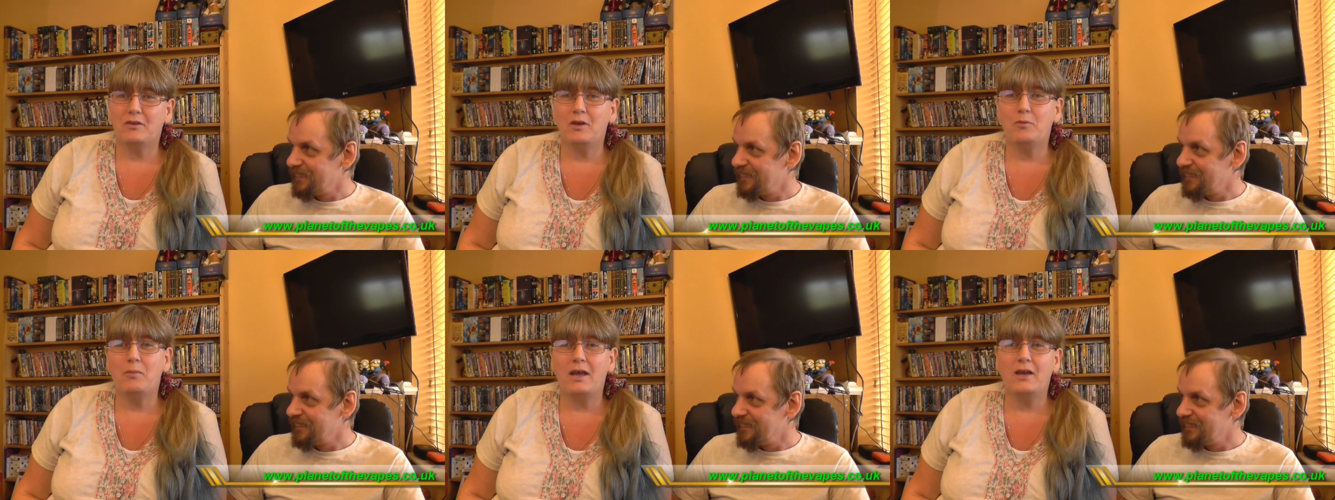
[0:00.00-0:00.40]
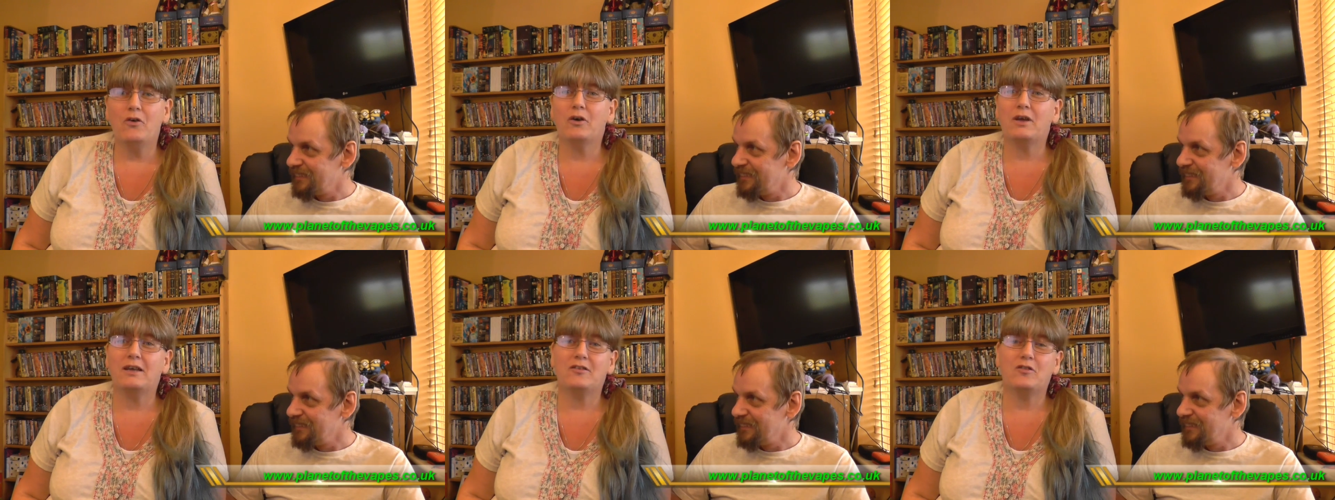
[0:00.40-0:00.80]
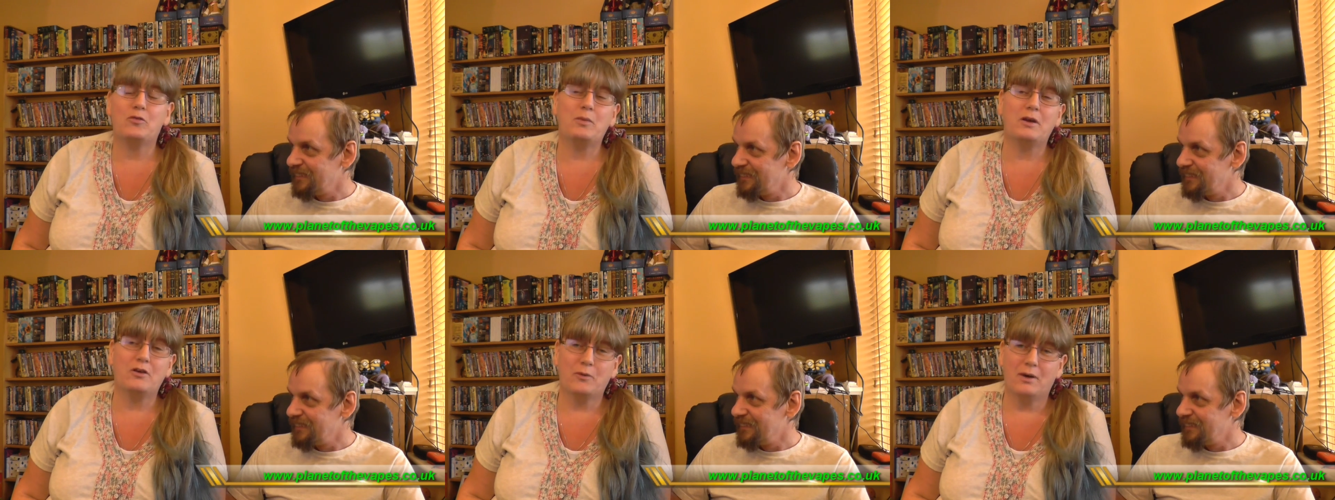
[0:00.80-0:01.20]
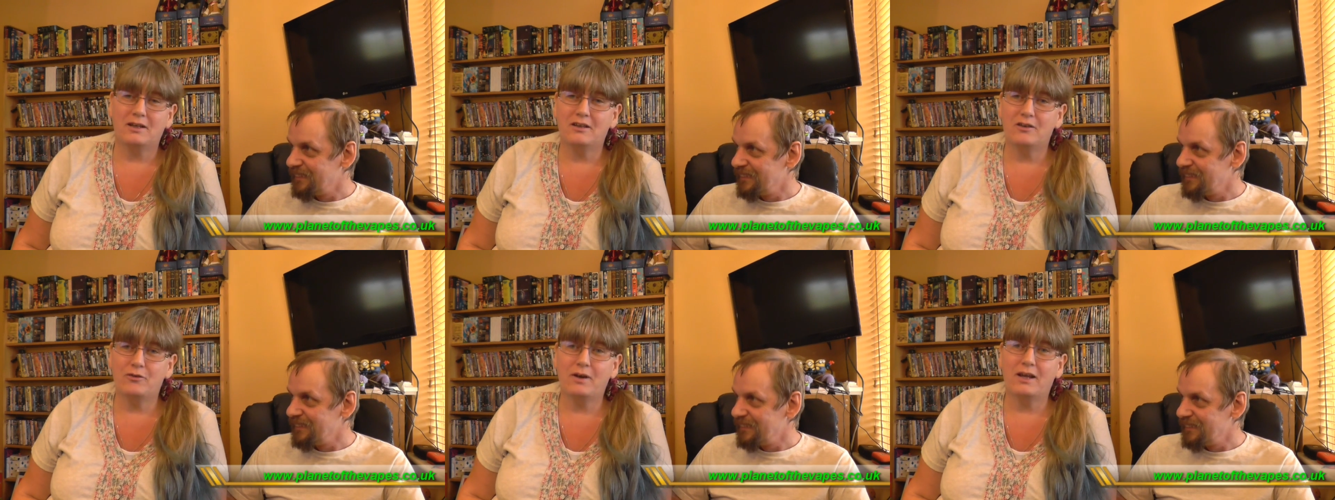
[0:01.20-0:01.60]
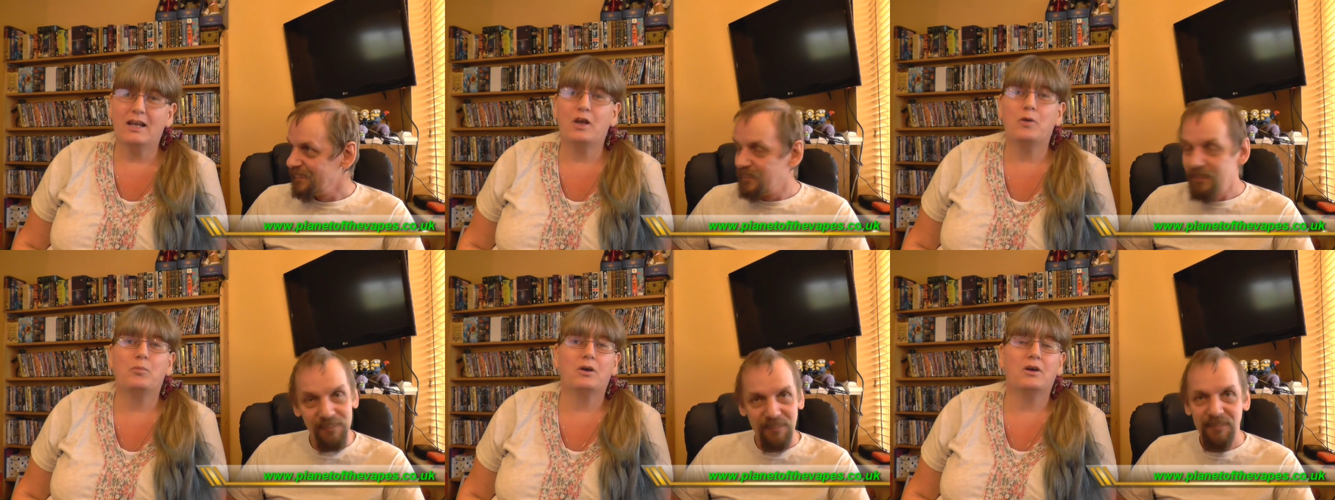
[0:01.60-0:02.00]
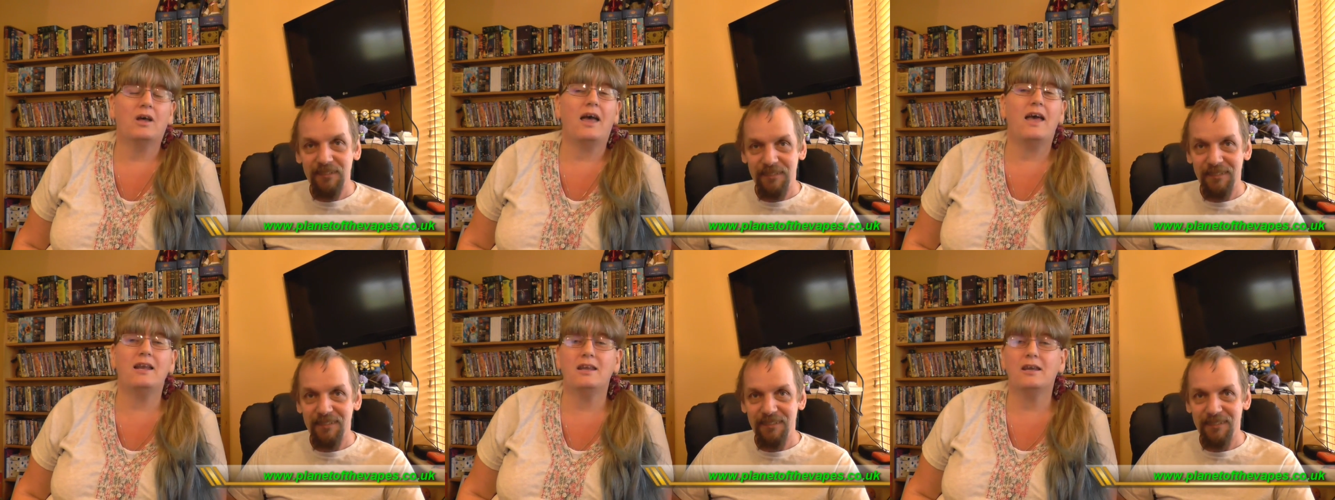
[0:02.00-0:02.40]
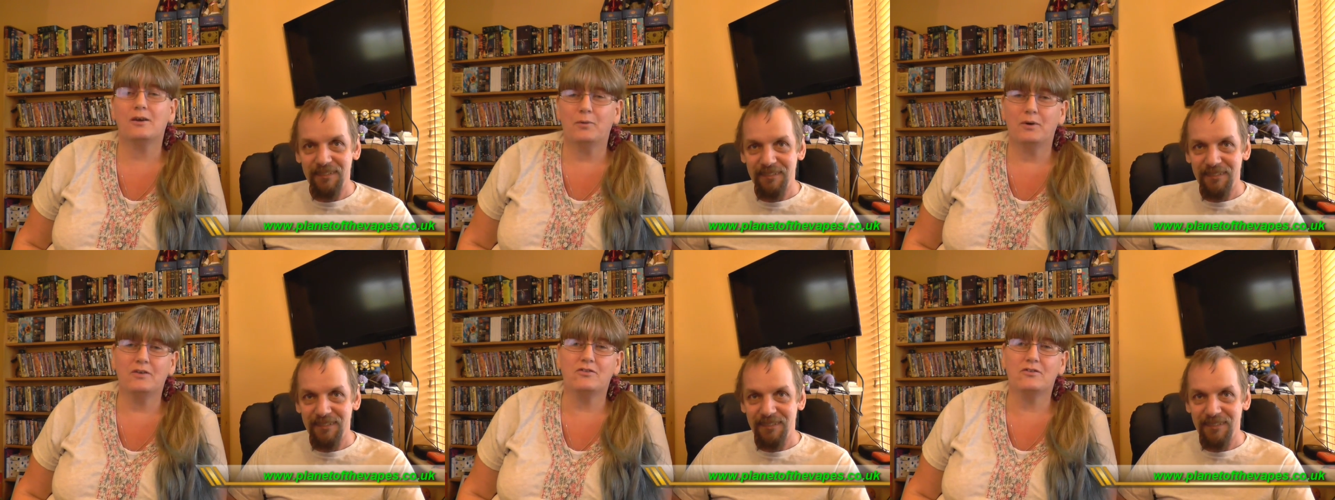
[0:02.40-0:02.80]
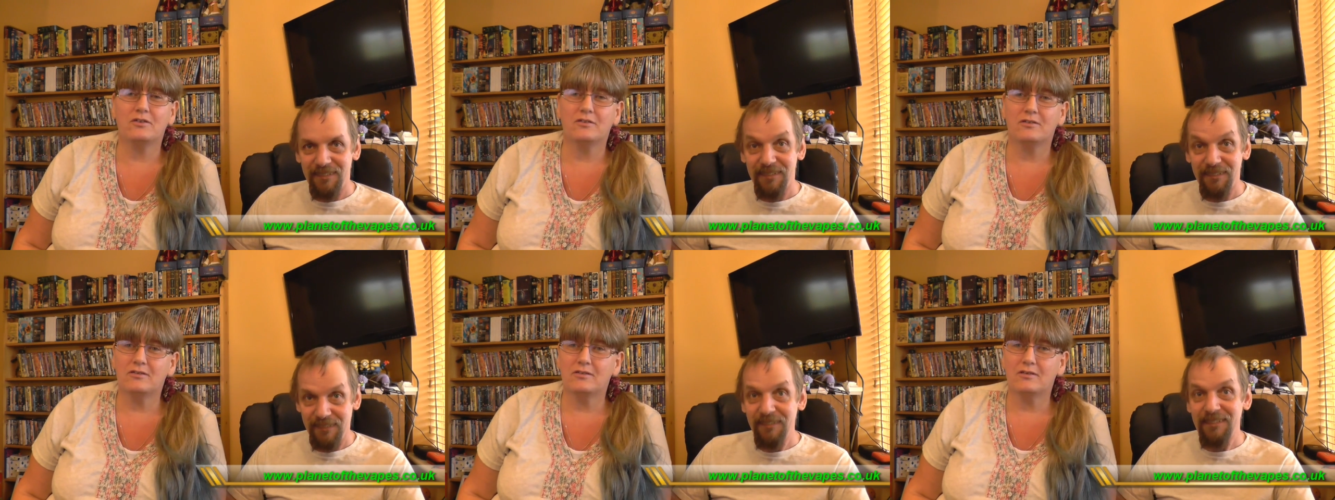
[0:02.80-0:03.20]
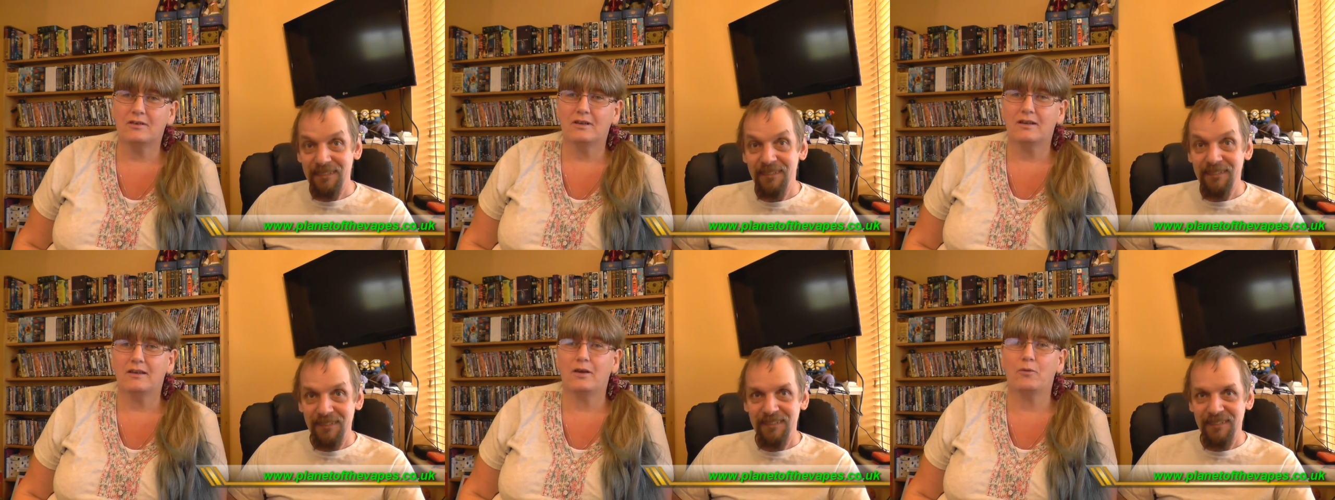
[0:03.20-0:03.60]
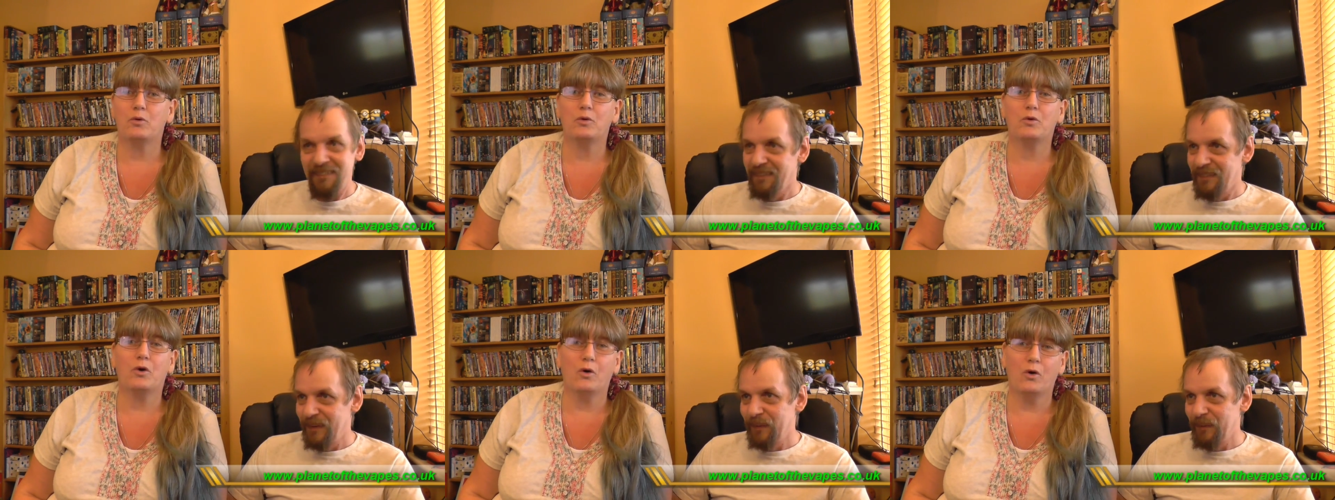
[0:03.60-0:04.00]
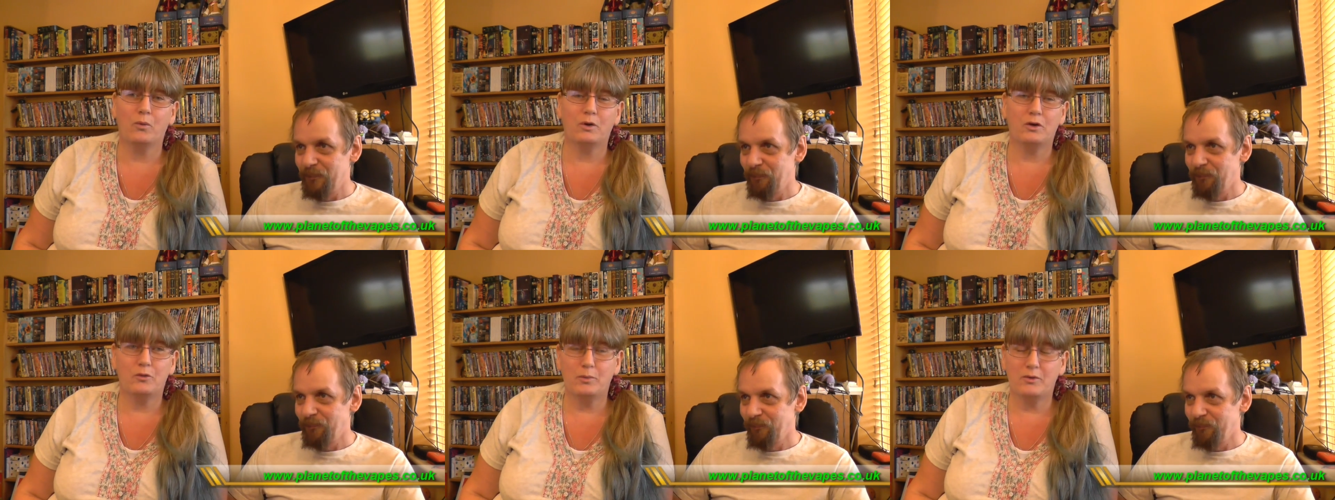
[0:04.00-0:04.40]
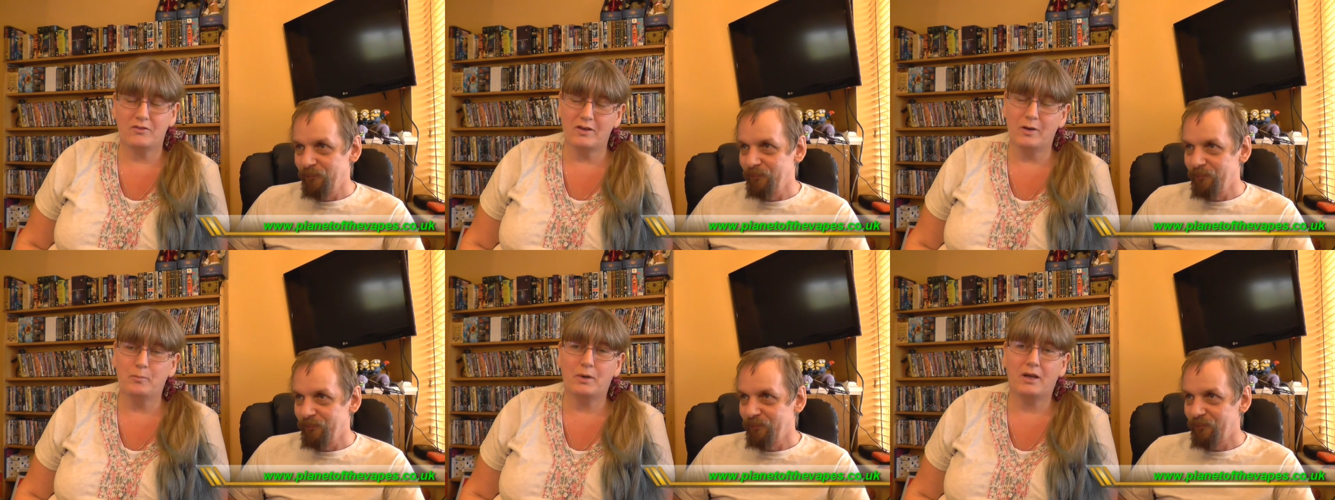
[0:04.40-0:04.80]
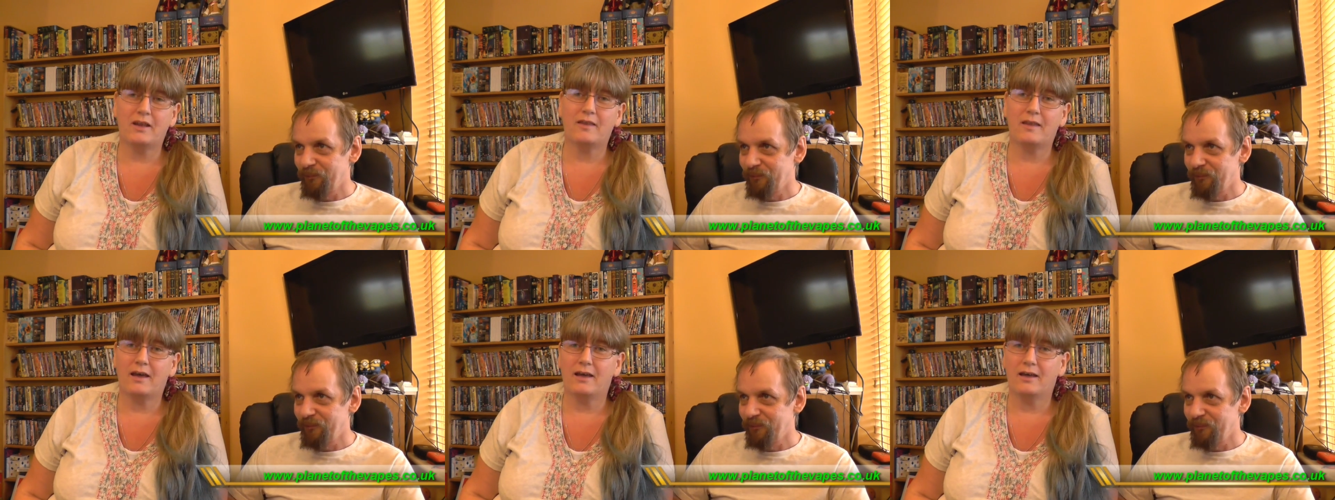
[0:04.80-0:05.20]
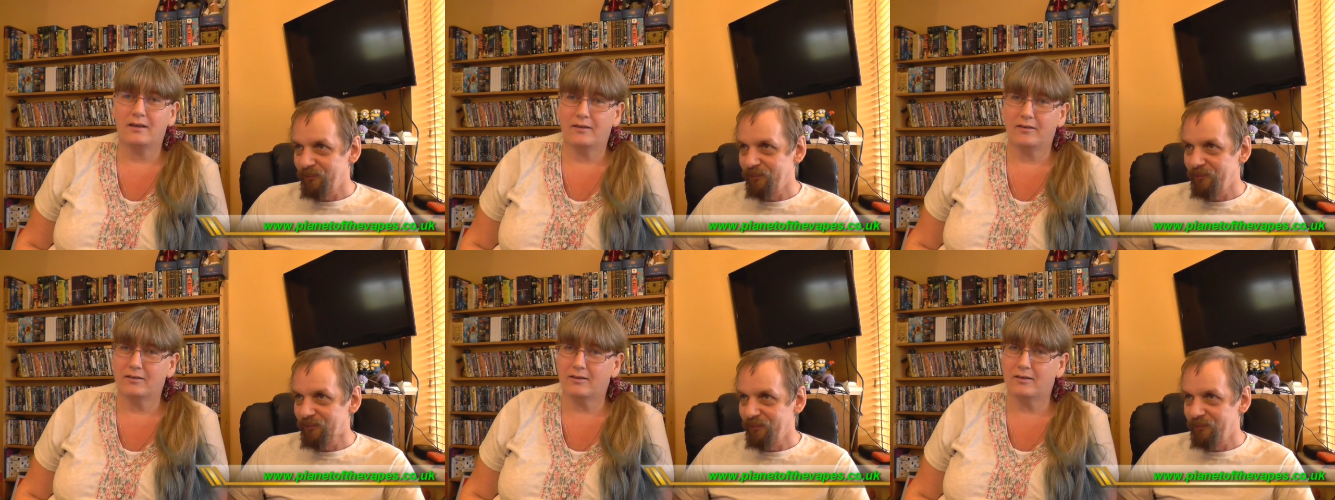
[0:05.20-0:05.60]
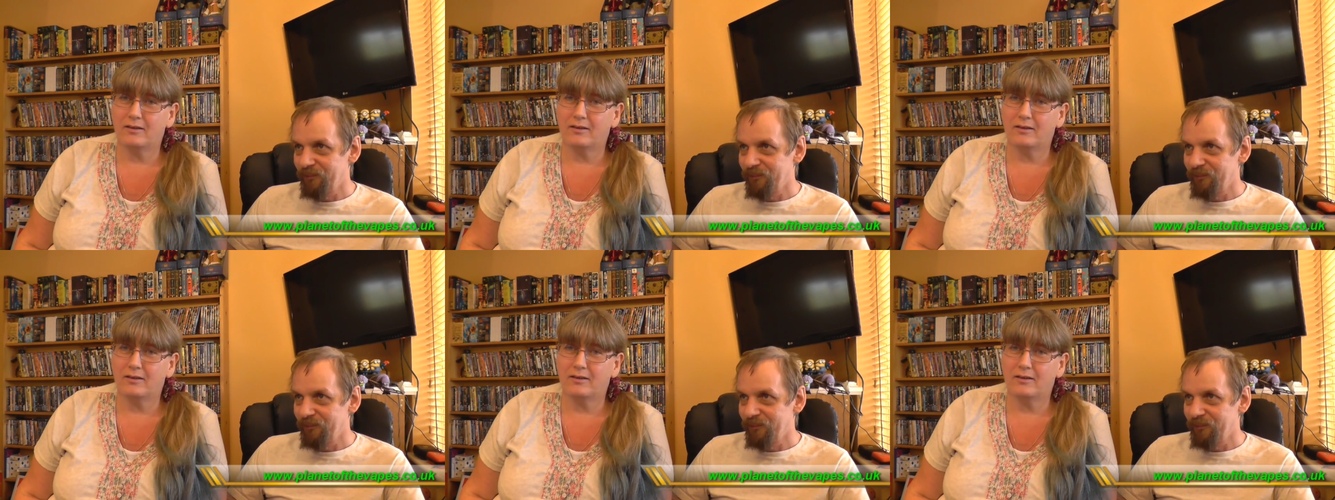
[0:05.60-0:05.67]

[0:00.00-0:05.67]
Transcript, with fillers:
Speaker 1: You may not get to speak to Andy directly, but any questions, there will always be somebody there, uh,